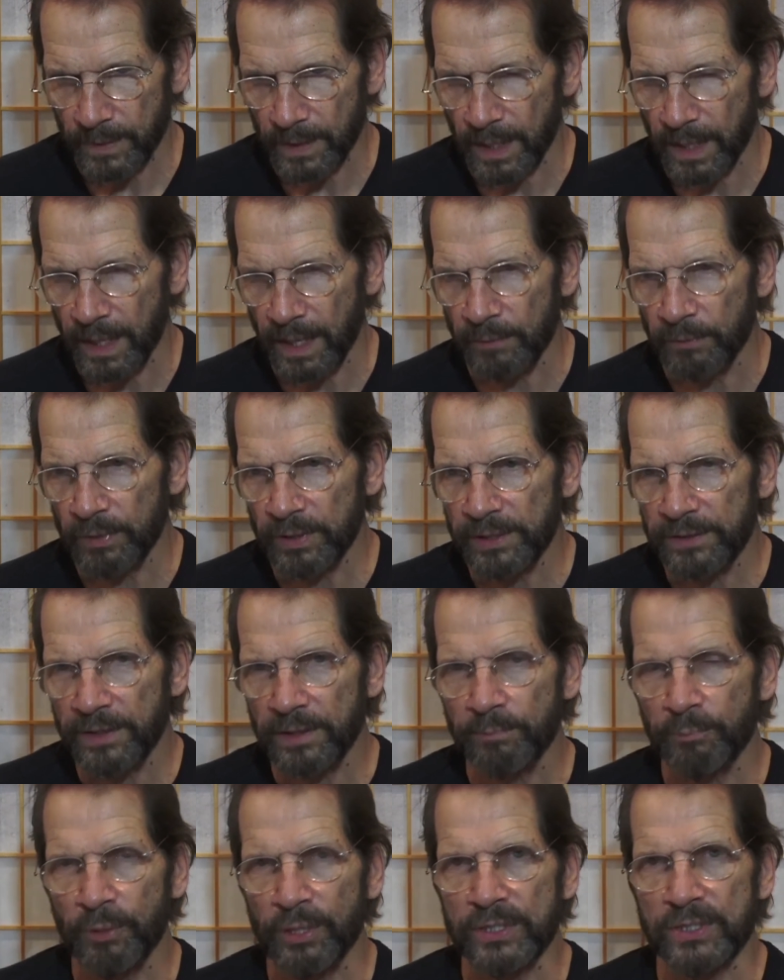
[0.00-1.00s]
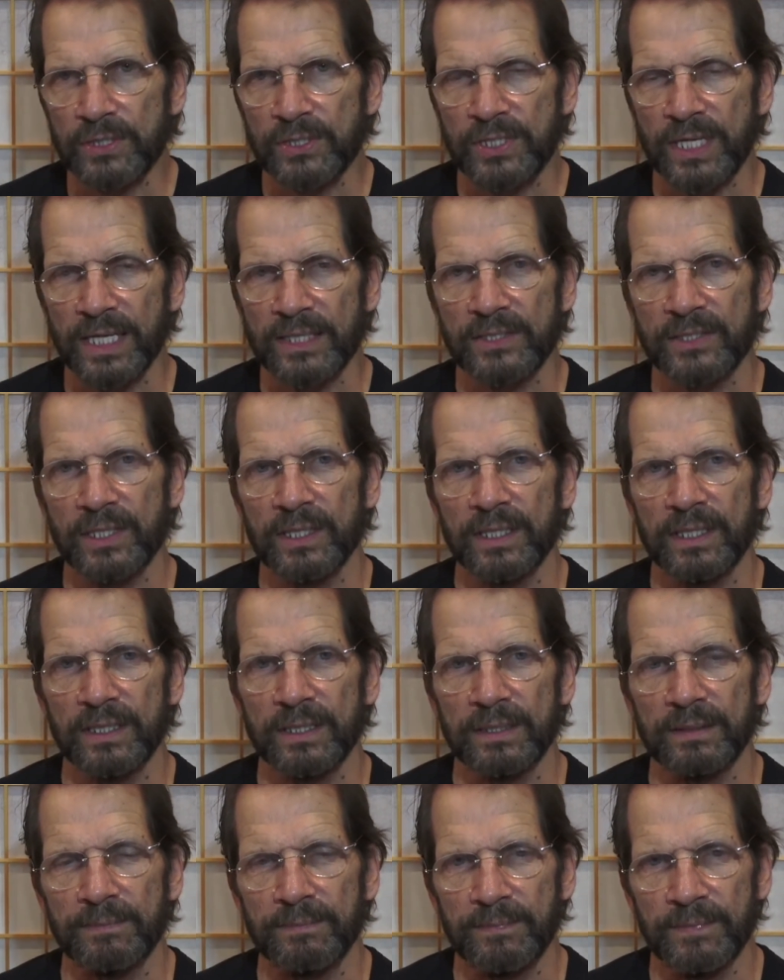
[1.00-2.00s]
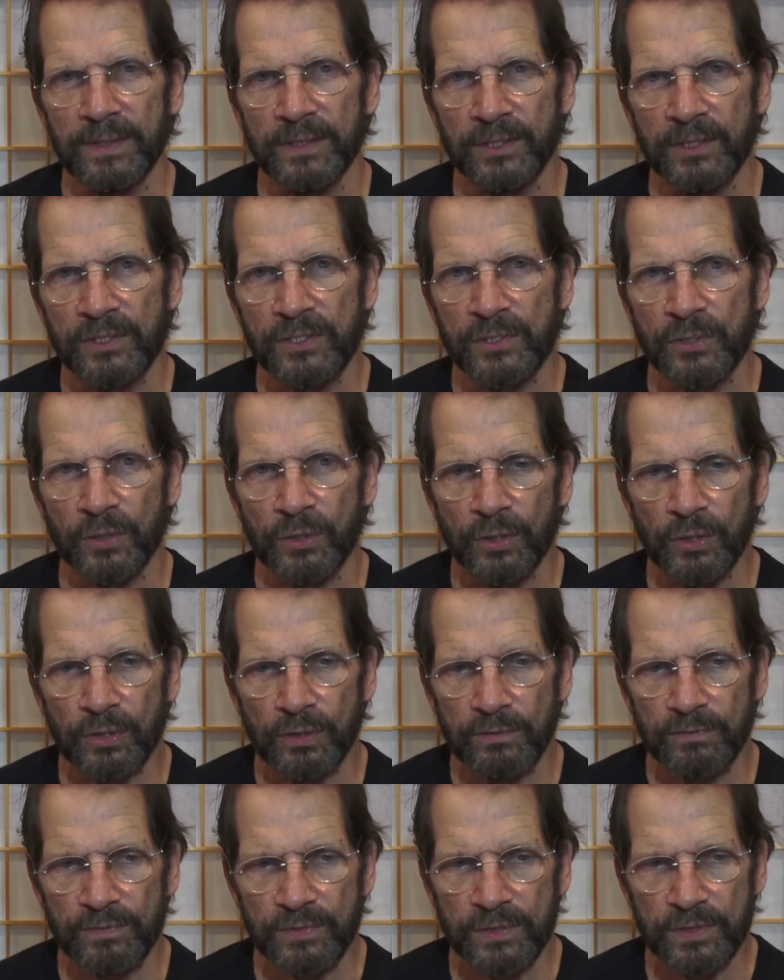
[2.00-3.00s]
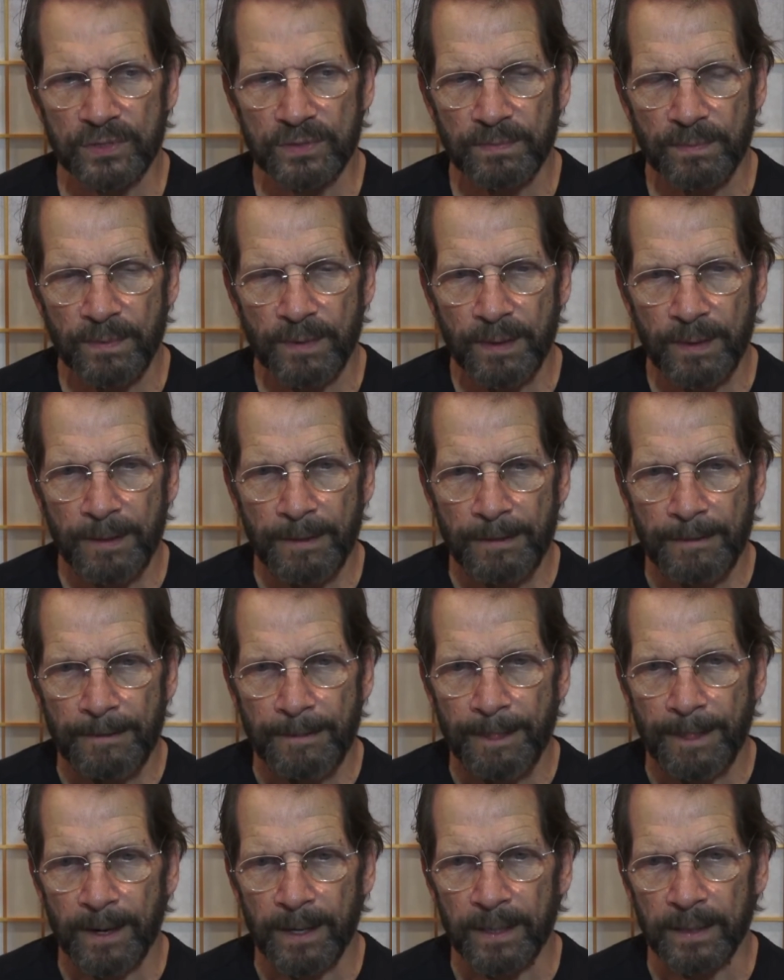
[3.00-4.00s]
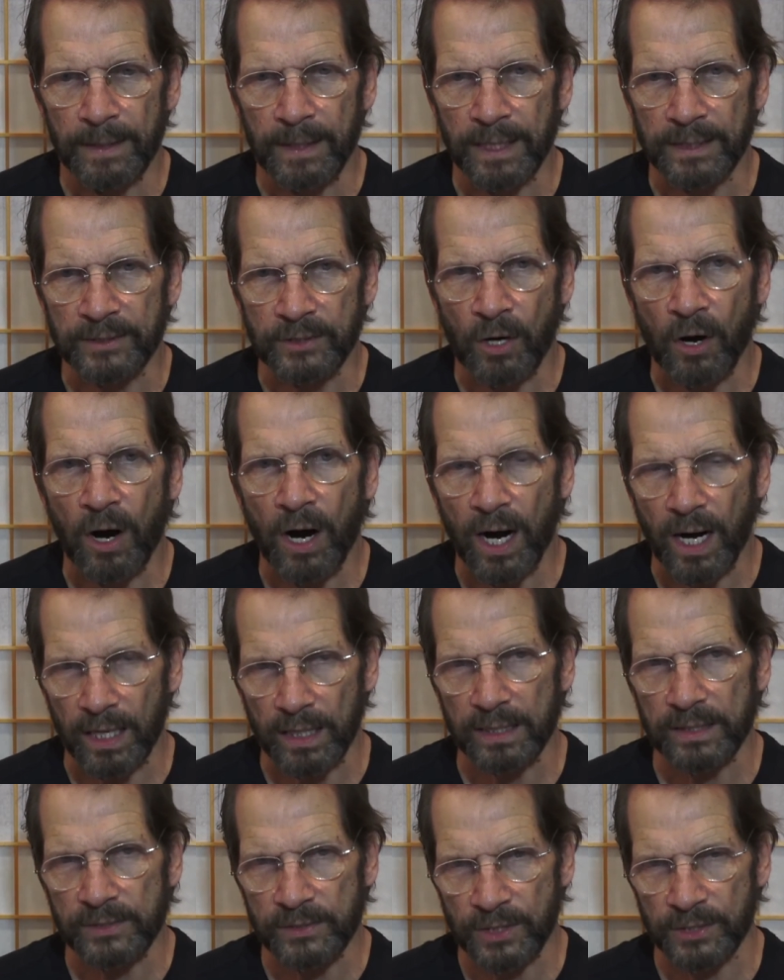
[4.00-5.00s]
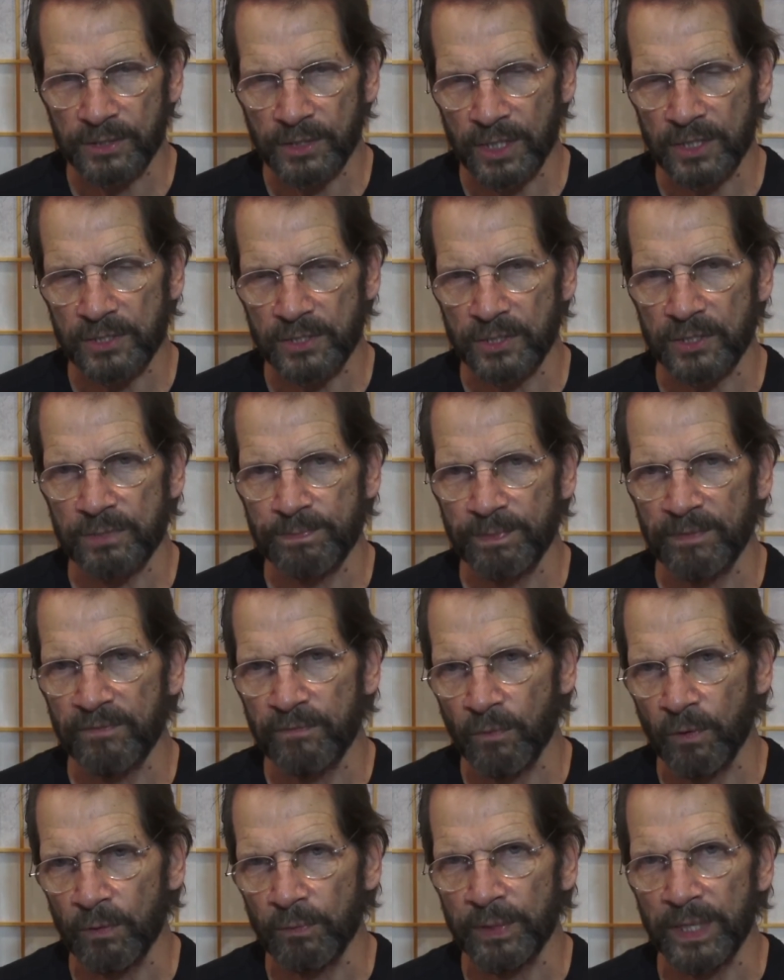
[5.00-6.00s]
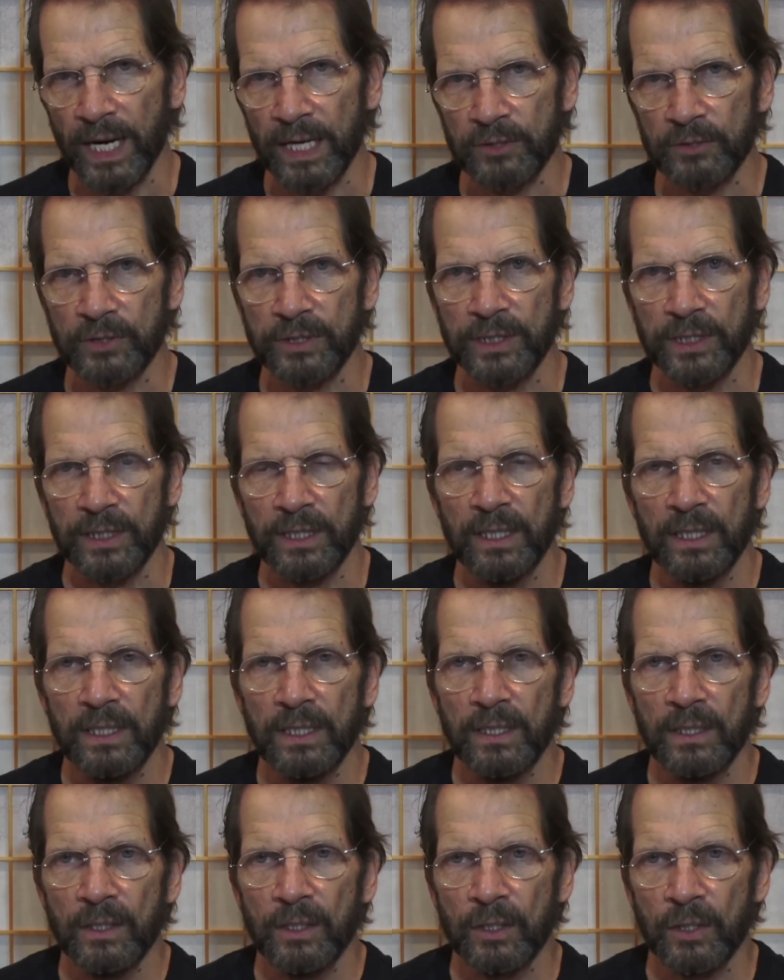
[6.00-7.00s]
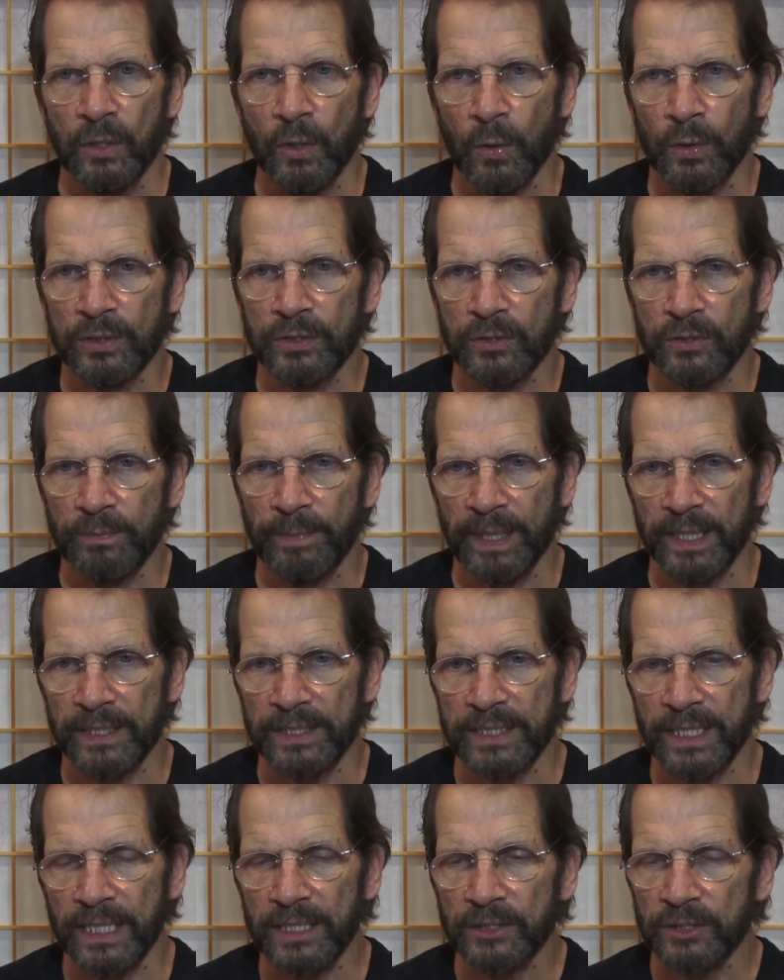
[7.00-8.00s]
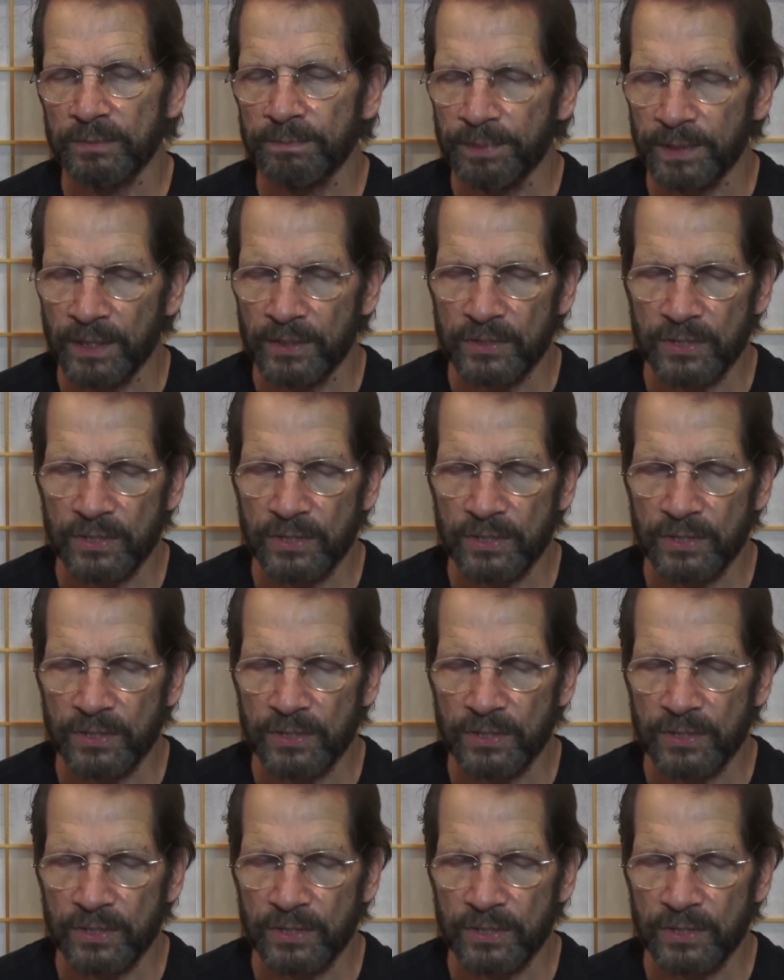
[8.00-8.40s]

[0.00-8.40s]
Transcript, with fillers: I really think presence has a, uh, a deserves uh, a talk such as this before we actually go into the meditation because